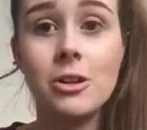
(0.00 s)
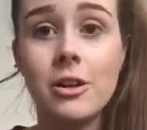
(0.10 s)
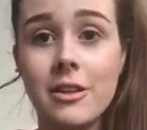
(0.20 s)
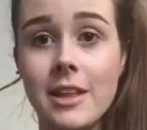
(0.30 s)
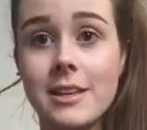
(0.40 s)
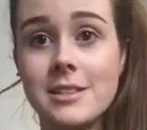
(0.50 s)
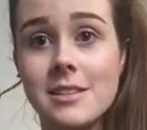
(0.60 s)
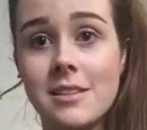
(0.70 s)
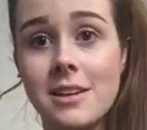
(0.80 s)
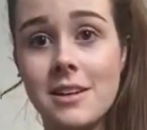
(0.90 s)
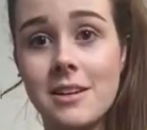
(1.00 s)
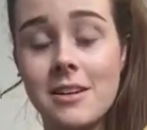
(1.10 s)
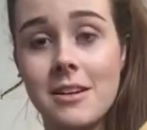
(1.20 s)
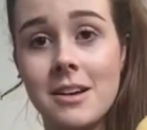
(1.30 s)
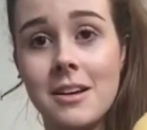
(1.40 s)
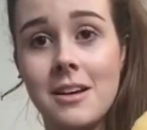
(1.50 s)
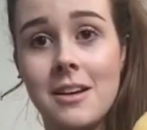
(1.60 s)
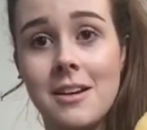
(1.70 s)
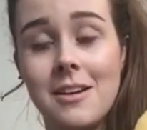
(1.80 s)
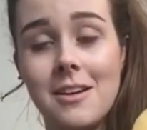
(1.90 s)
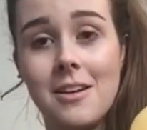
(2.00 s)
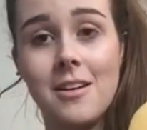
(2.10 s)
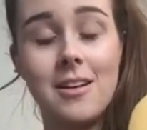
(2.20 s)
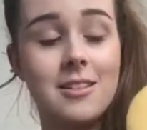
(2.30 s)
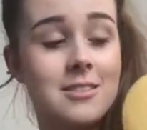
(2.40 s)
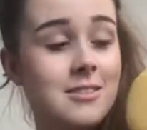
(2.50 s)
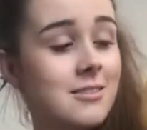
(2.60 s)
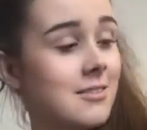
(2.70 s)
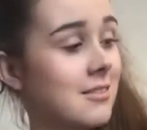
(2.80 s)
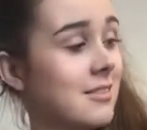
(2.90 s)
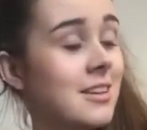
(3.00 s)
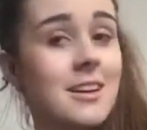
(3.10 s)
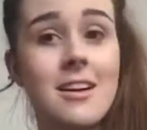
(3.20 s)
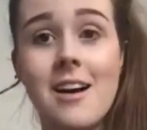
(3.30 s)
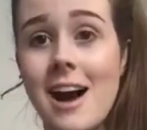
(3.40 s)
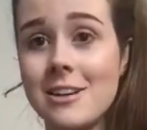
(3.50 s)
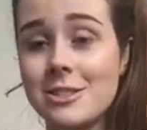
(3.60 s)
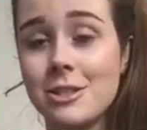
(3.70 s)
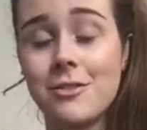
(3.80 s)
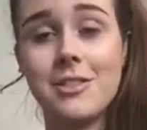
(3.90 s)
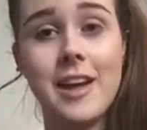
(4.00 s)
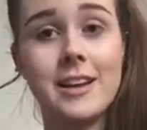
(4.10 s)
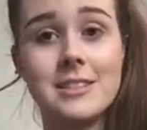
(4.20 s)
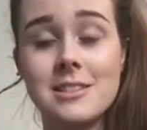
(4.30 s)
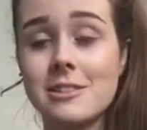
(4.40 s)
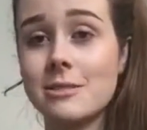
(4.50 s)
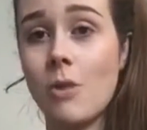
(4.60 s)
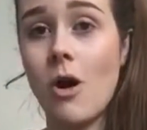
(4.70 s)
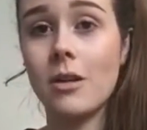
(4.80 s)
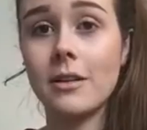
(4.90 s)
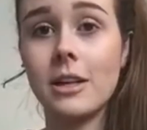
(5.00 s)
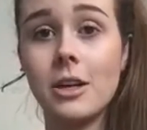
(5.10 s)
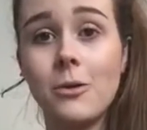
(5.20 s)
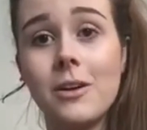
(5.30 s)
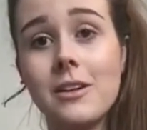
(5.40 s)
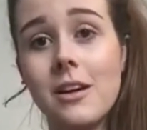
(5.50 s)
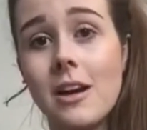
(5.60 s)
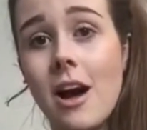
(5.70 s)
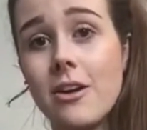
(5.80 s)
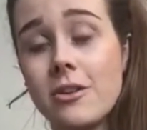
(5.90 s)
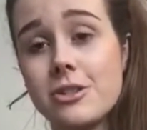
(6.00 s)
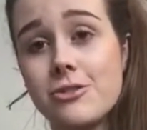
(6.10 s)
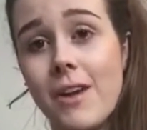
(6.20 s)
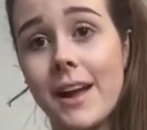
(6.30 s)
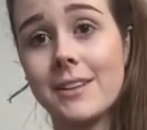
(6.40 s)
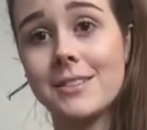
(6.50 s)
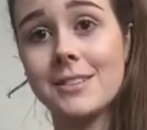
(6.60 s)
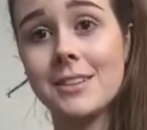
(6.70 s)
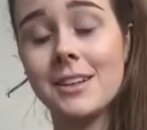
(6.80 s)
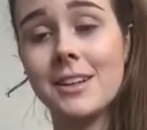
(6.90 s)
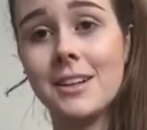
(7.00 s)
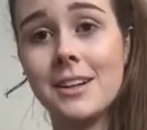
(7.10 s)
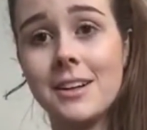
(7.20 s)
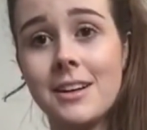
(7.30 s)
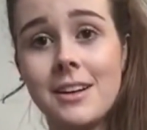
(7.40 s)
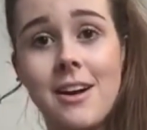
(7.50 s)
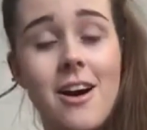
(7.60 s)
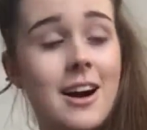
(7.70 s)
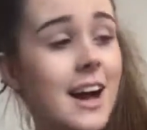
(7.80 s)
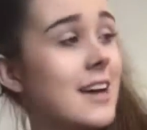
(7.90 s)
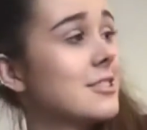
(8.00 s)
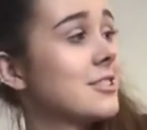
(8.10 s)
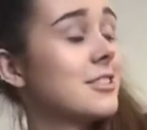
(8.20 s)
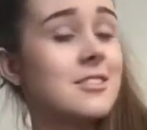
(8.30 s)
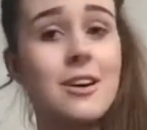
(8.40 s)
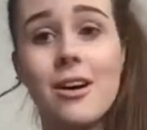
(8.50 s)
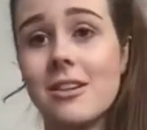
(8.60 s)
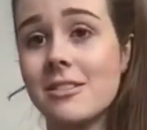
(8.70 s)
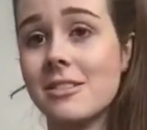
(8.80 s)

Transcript: Look at this. Oh, I just love things that are small and cute and, and on a string. Oh, I can't just, oh,